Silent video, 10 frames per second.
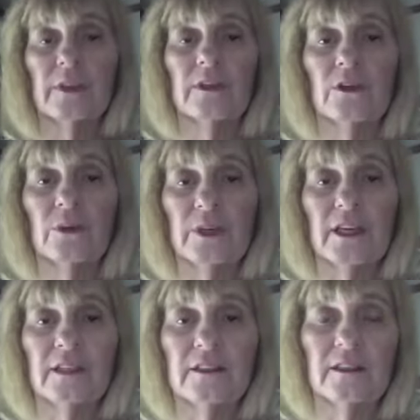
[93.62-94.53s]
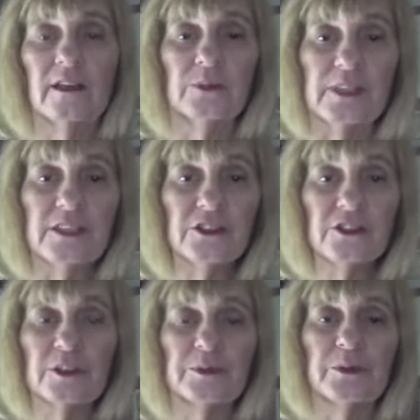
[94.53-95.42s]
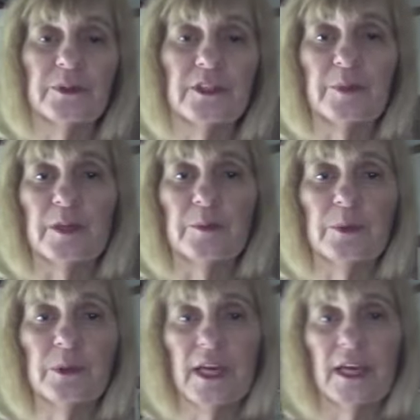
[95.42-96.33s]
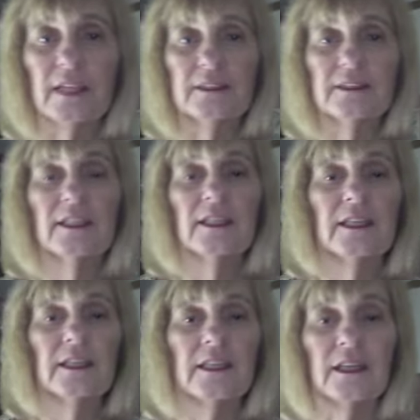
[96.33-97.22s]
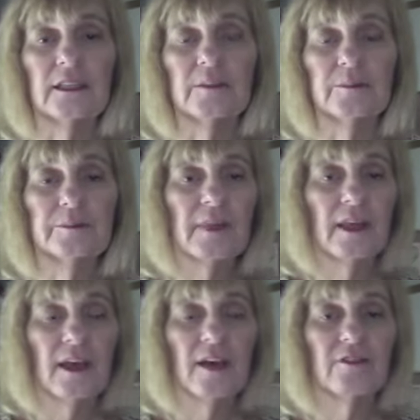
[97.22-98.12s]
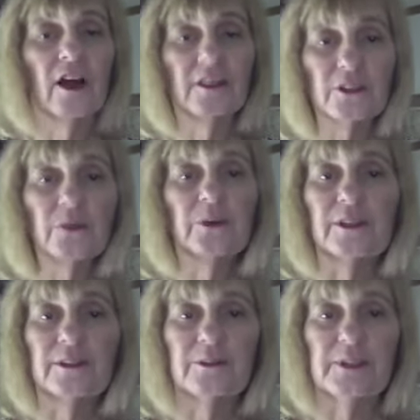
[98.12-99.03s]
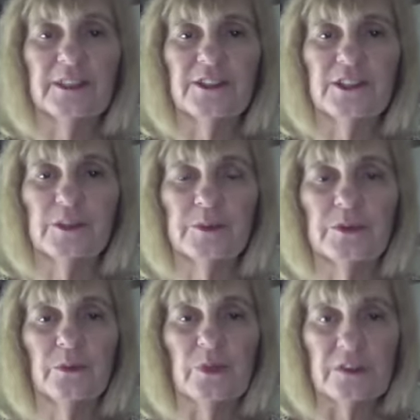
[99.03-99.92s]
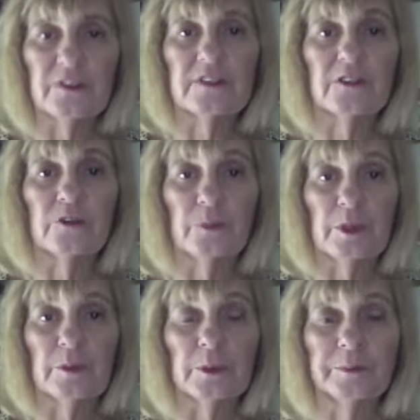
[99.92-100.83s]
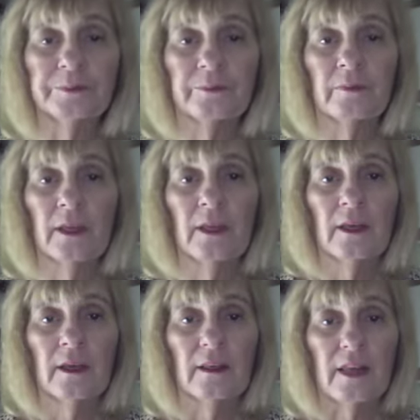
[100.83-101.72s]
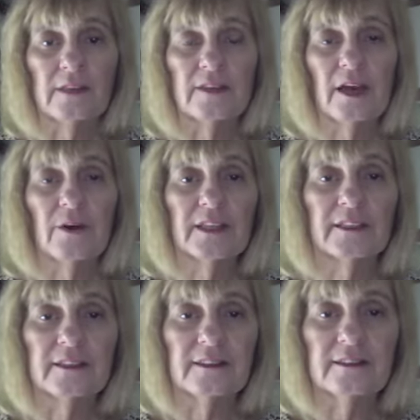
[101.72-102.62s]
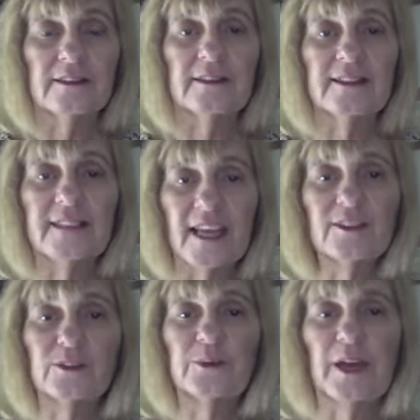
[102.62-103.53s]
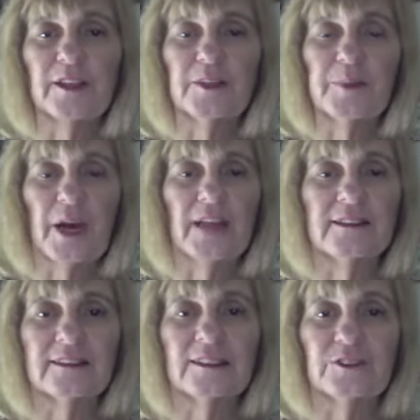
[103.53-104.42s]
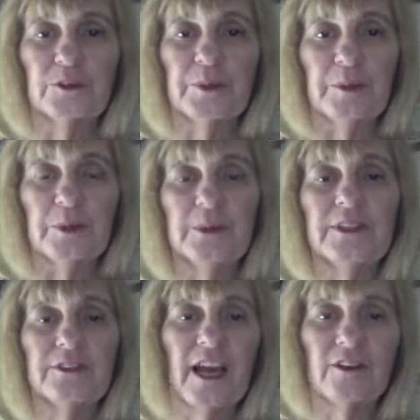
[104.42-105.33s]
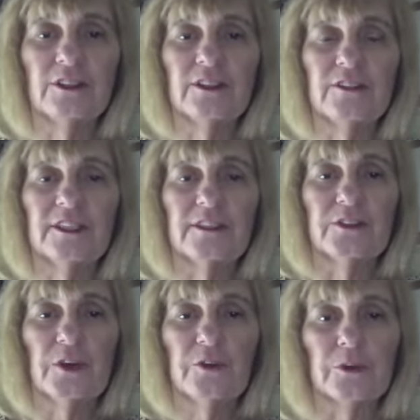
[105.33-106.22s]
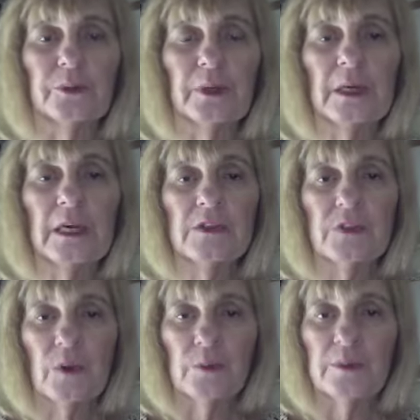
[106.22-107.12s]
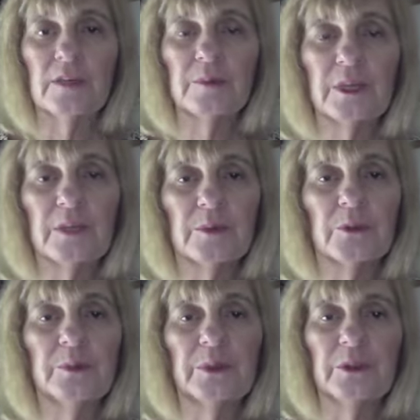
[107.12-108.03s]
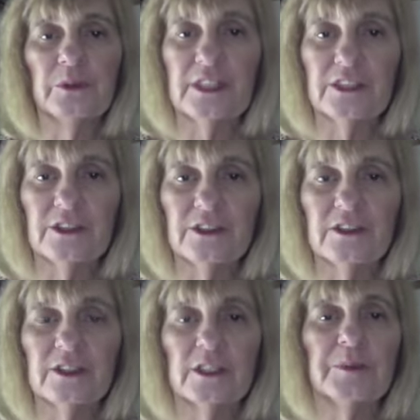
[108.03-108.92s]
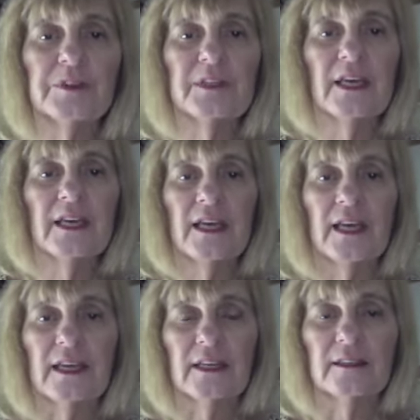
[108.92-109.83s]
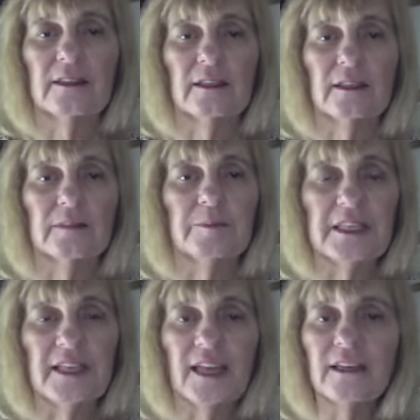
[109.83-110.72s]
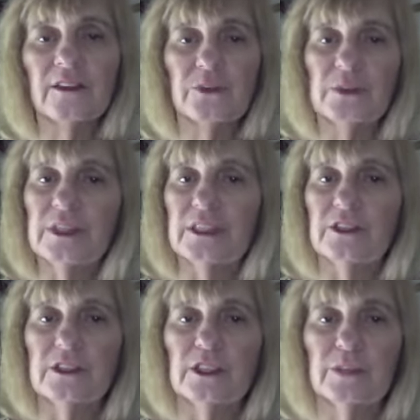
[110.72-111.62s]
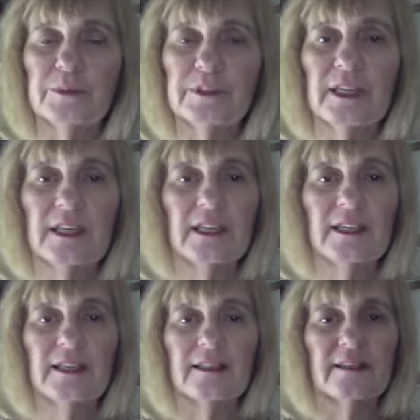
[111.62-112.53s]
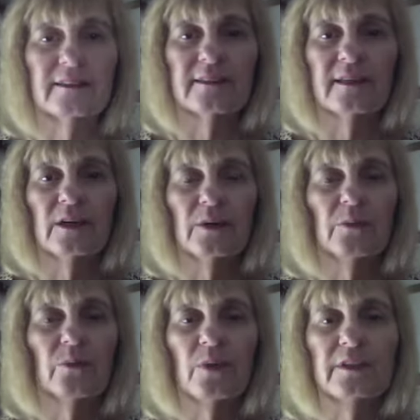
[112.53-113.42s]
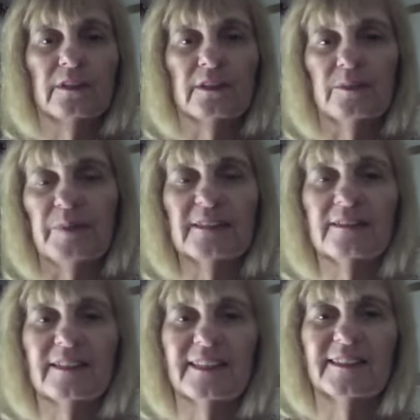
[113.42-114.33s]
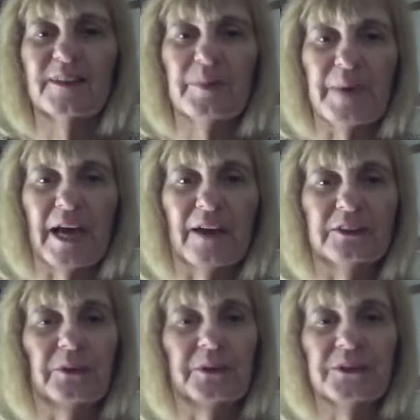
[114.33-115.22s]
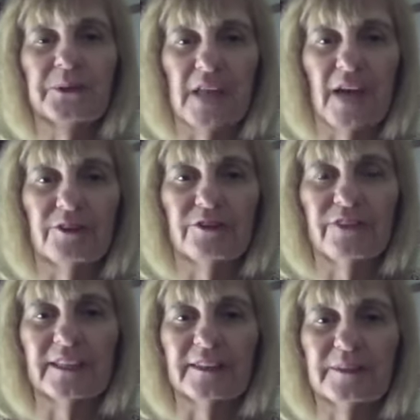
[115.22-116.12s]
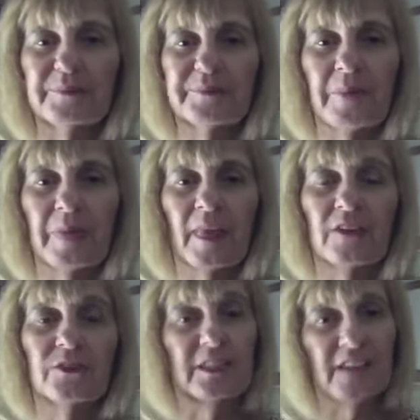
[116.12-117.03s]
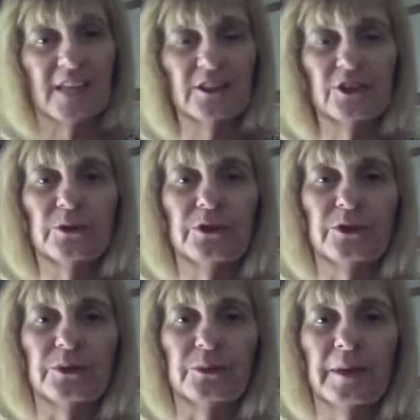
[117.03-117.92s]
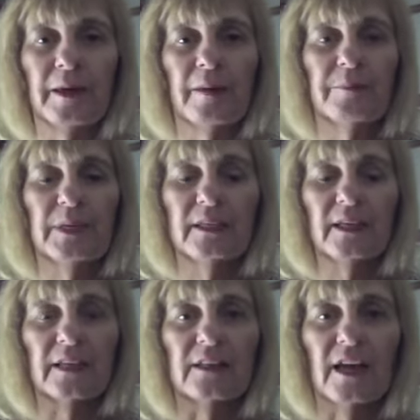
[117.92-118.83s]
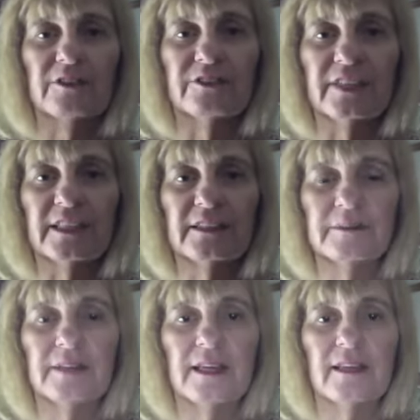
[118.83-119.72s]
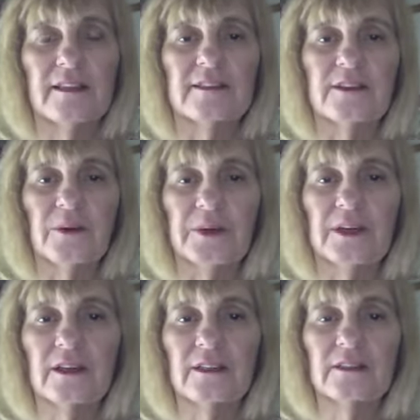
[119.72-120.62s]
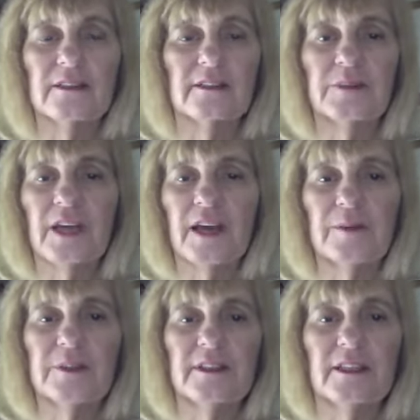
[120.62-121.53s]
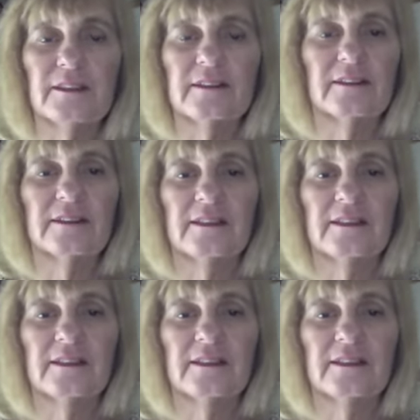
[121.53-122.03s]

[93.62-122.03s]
create relationships with these people and have ongoing relationships with successful people. That's how I can stay surrounded by successful people even after the event is over. So meeting people, building relationships, and maintaining those relationships is one of the best things about going to a live event. So I challenge you to pick a live event that's going on sometime in the next